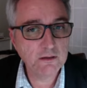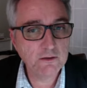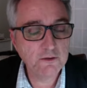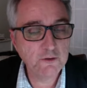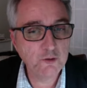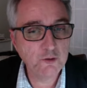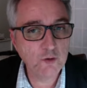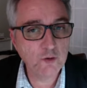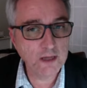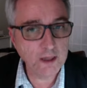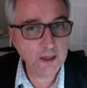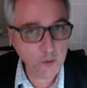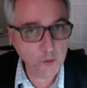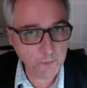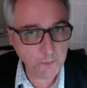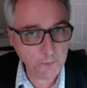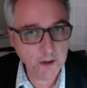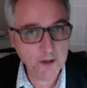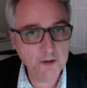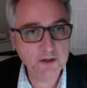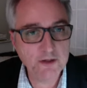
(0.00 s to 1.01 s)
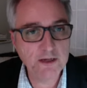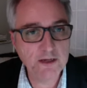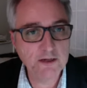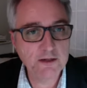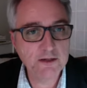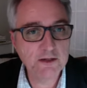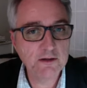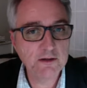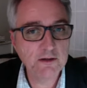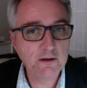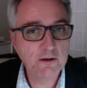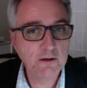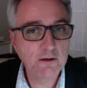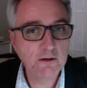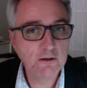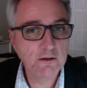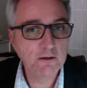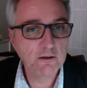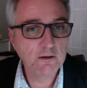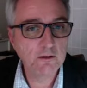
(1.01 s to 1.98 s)
through legal process
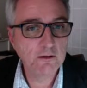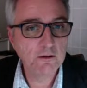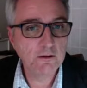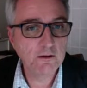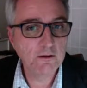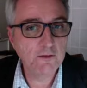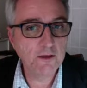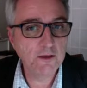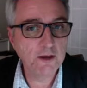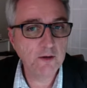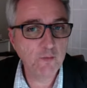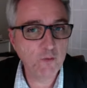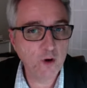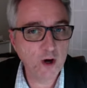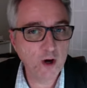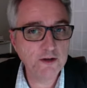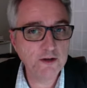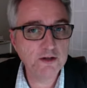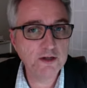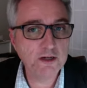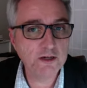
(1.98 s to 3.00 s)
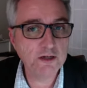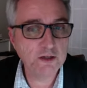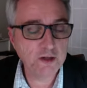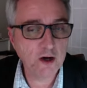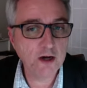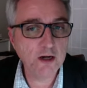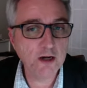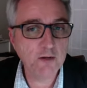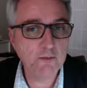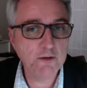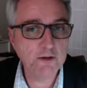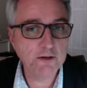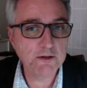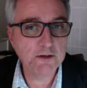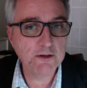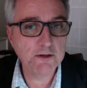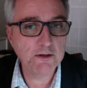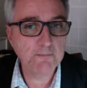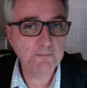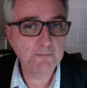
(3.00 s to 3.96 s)
their rights and
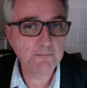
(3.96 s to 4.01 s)
entitlements.